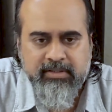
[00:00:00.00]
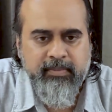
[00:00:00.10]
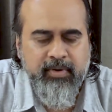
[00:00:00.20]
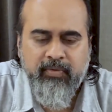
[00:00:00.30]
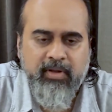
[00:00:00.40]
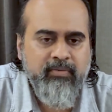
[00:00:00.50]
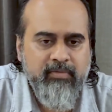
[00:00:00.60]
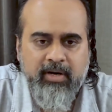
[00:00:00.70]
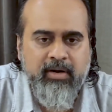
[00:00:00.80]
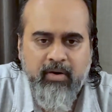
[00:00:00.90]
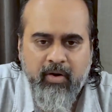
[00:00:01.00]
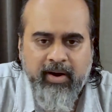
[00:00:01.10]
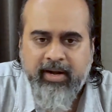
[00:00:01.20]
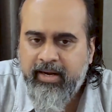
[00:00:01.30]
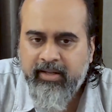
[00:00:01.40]
between one dog
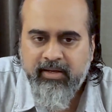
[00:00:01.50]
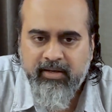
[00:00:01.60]
and another